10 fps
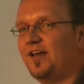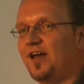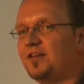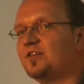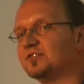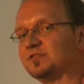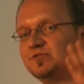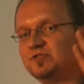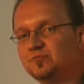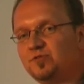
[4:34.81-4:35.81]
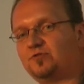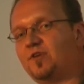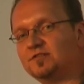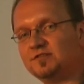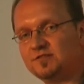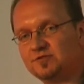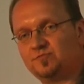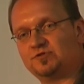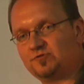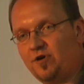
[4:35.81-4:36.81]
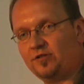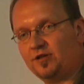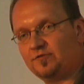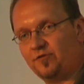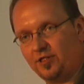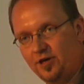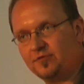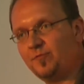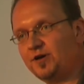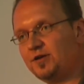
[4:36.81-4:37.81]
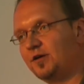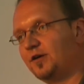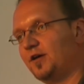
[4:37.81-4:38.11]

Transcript: And he got some super trusted, super strong links for a lot of money.